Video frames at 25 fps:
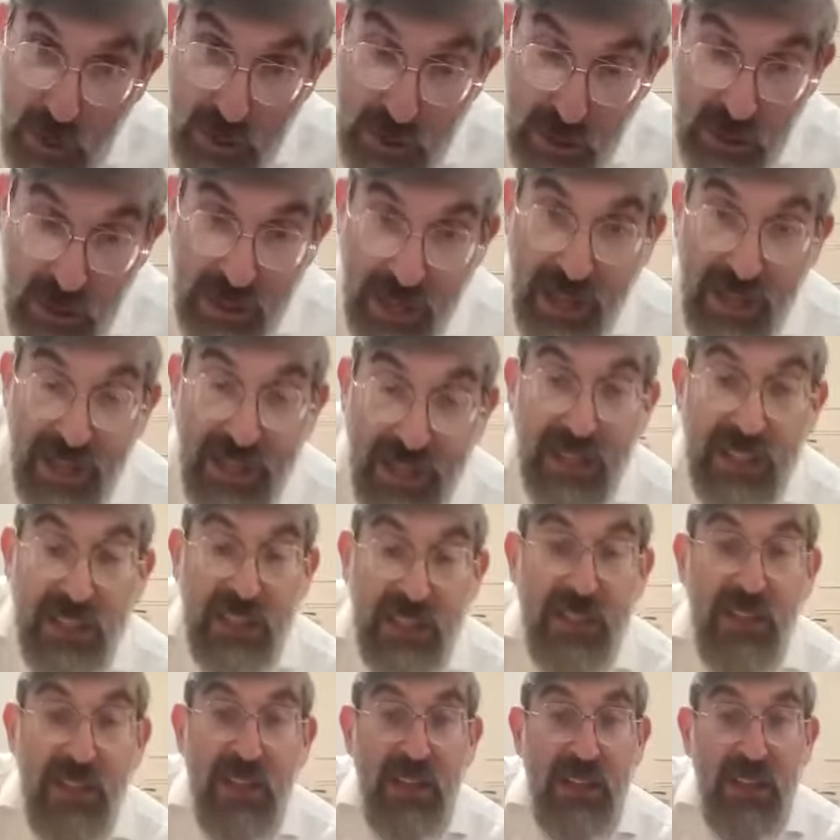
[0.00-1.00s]
question again
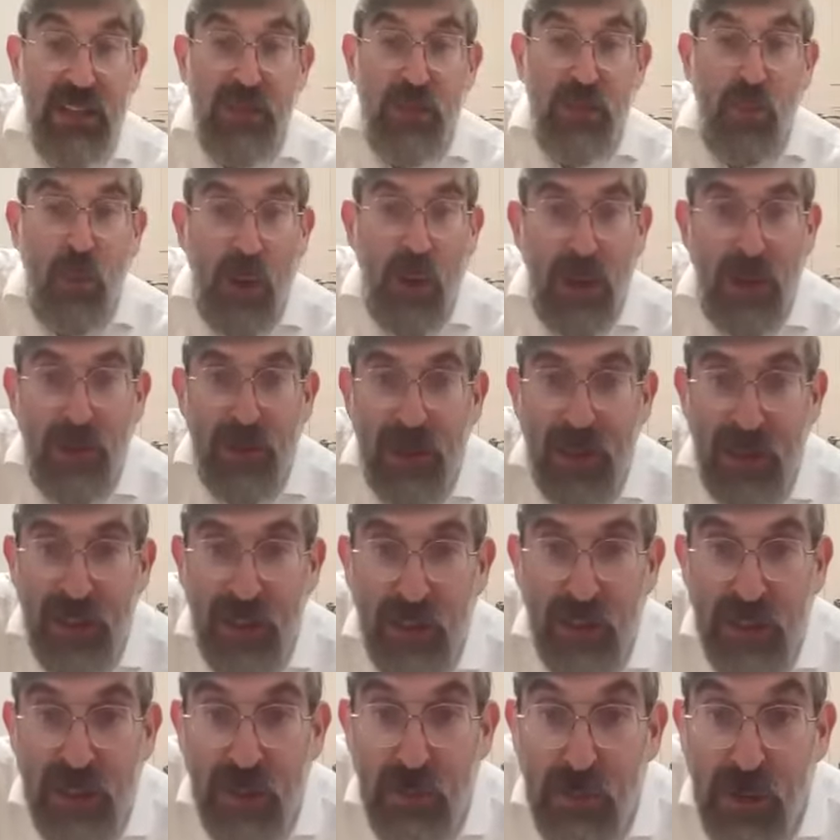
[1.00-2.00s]
is why
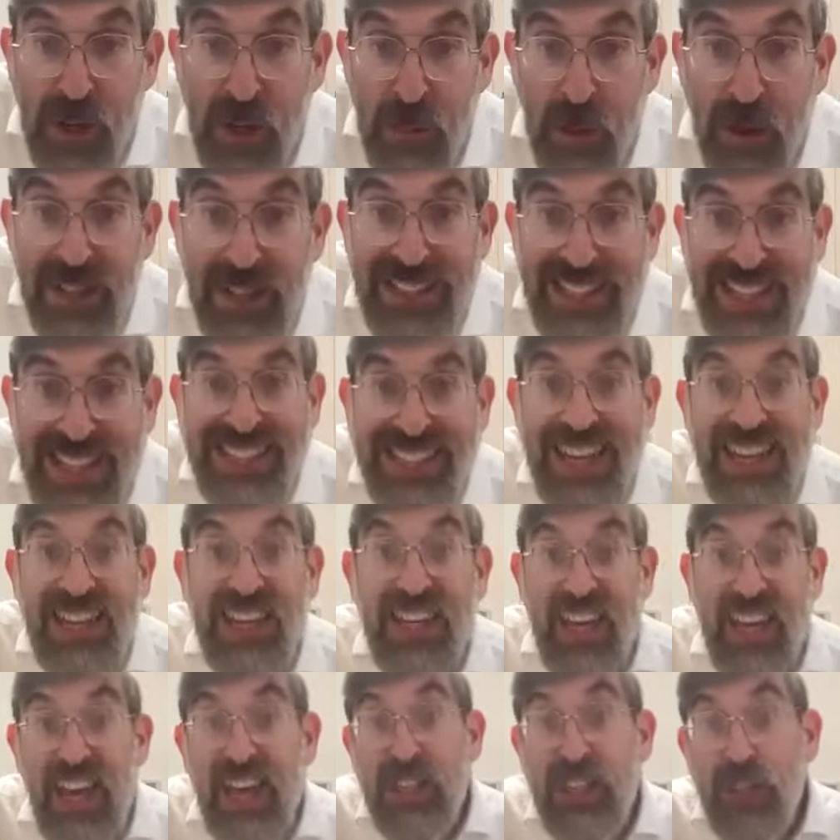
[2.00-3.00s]
did the Gemara set sign
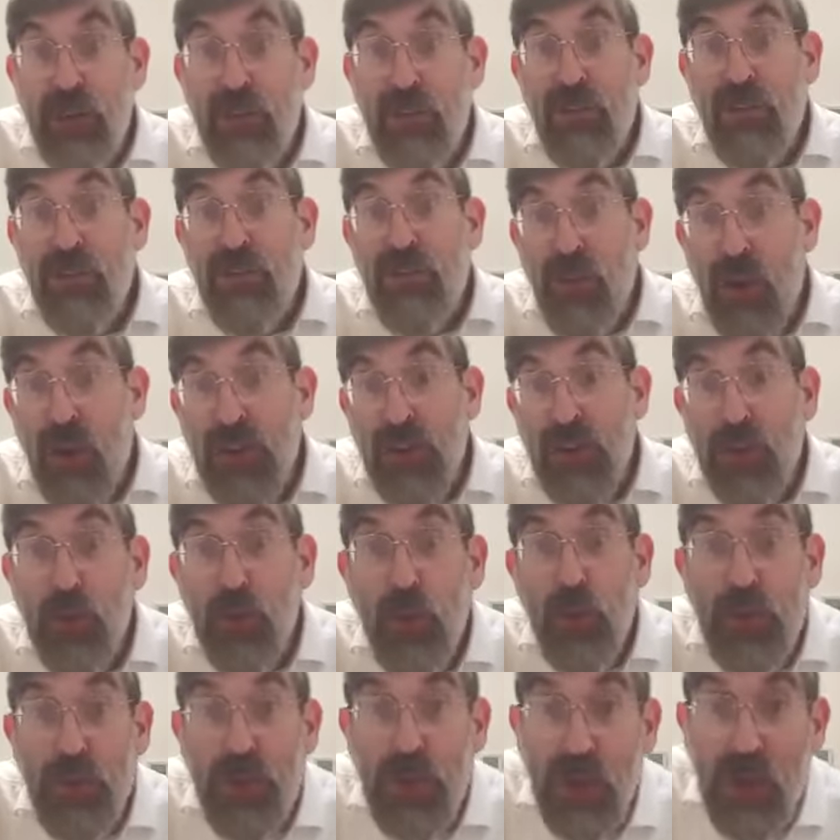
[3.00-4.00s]
the case of a father
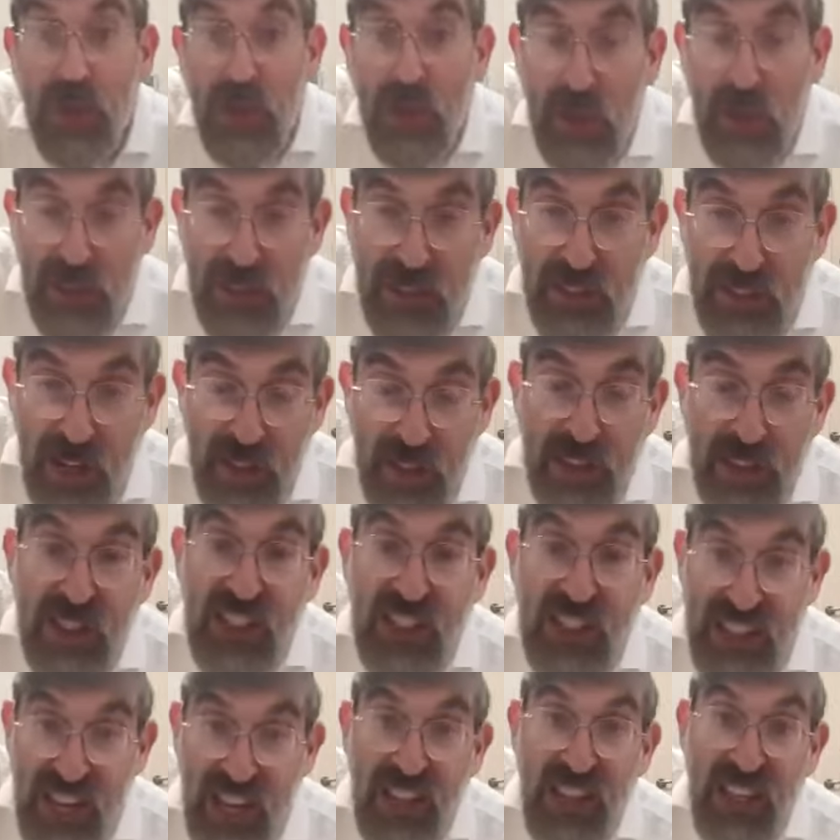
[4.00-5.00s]
to
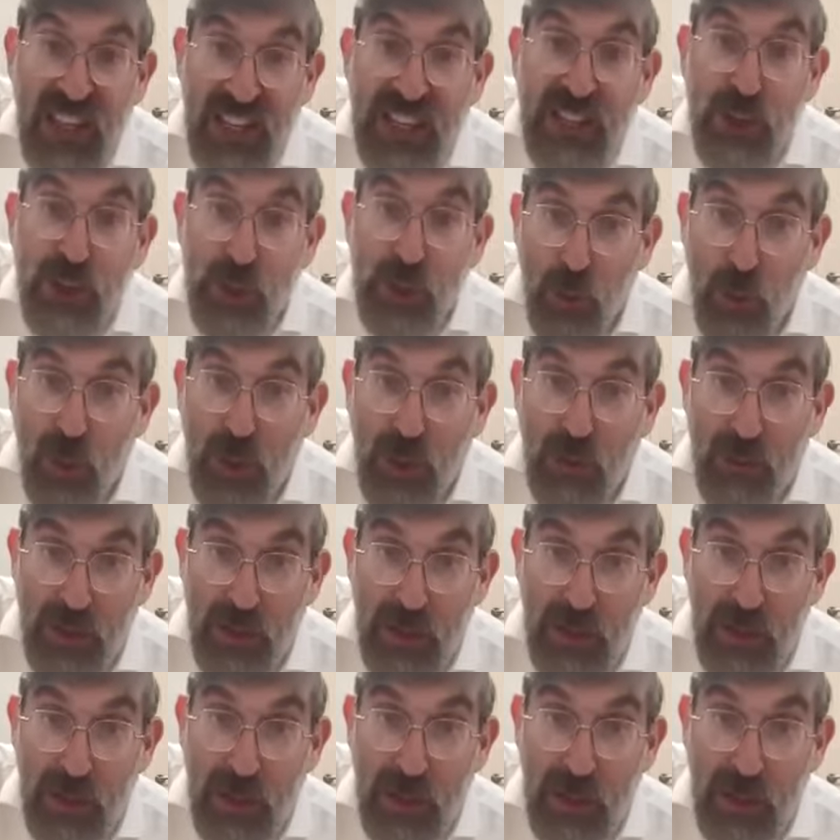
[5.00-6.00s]
selling his daughter,
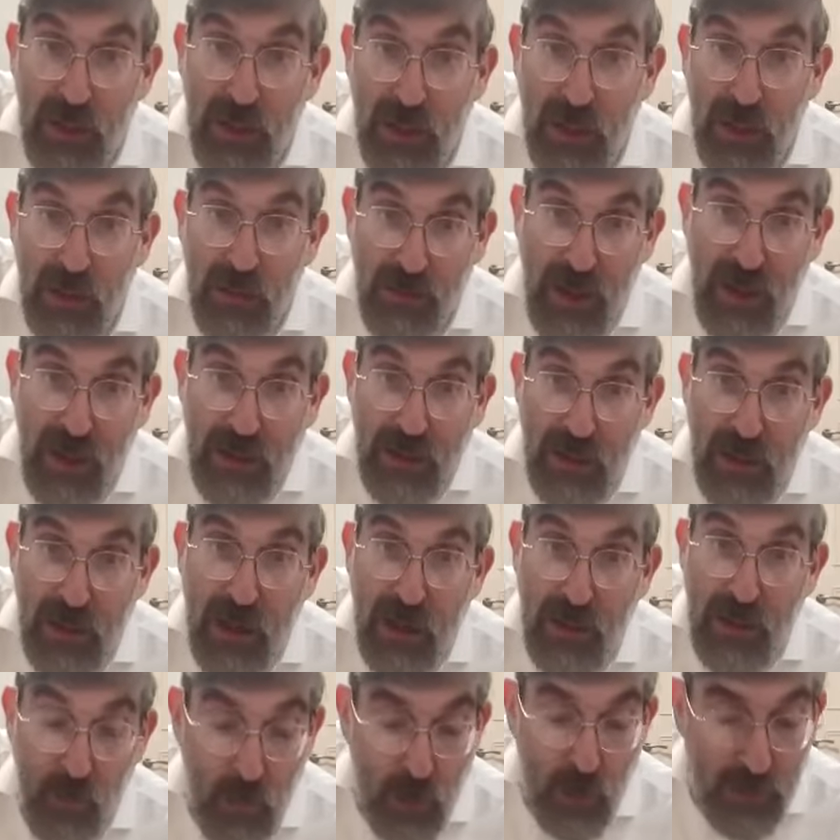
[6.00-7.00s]
really, rather
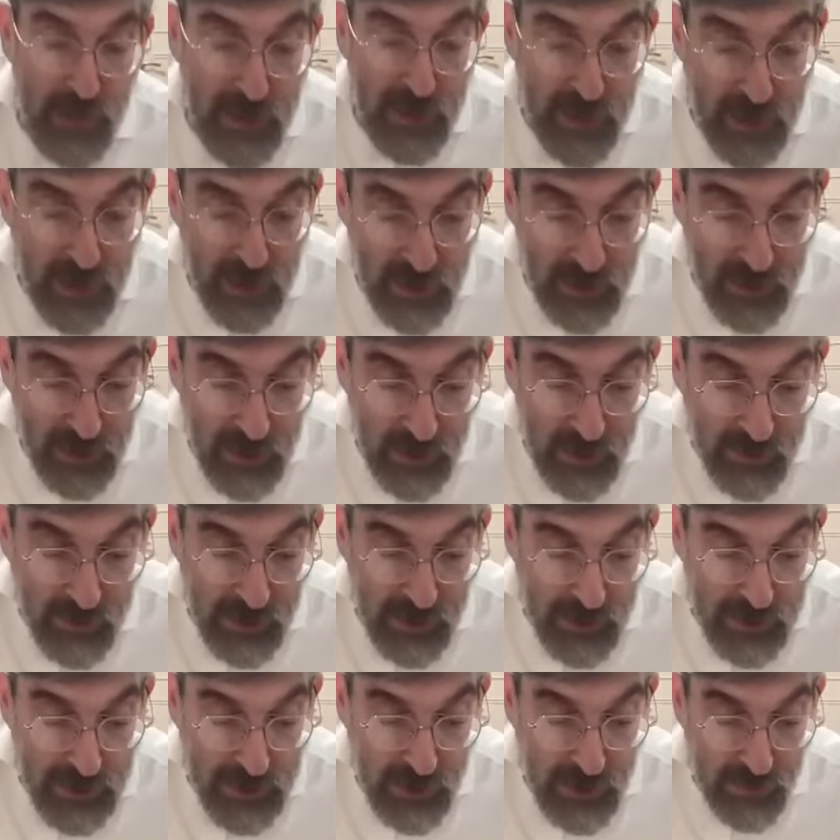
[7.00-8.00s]
than a woman giving
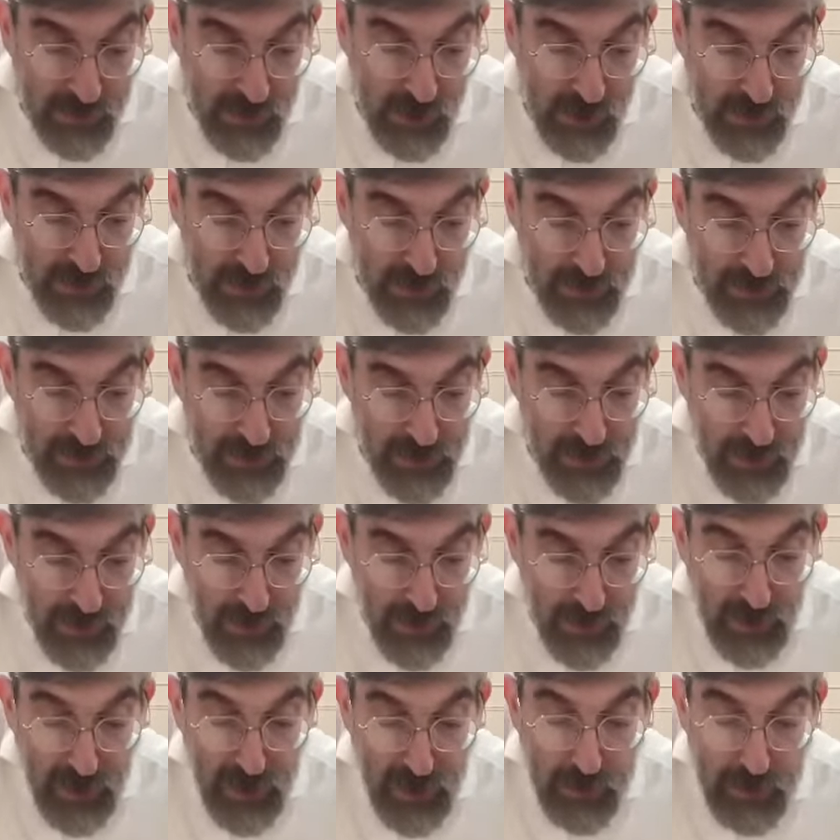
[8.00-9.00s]
herself over?
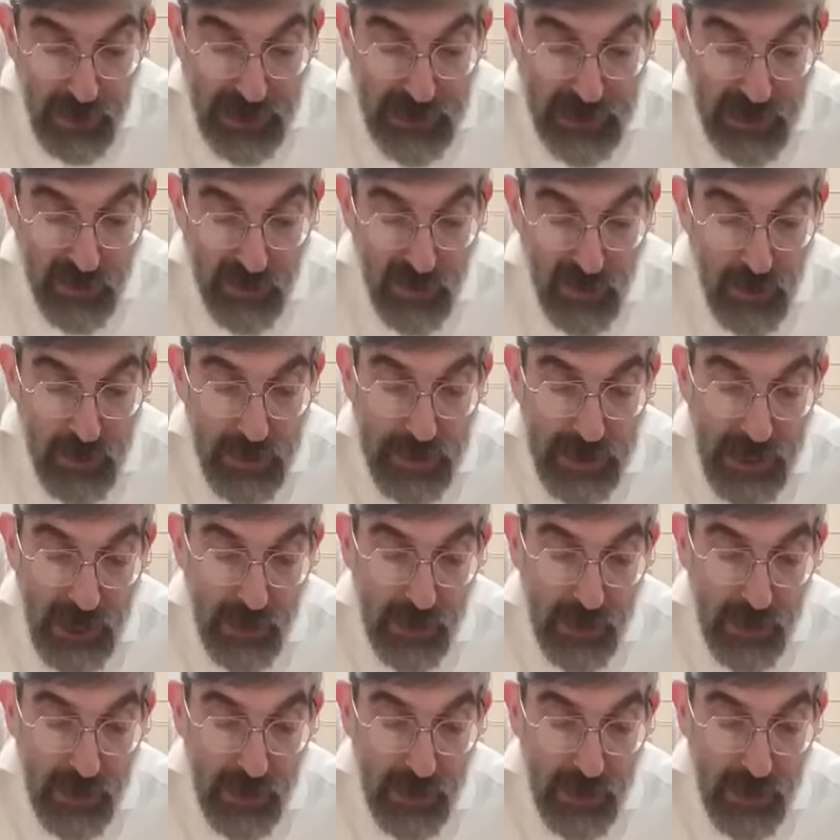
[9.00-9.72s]
This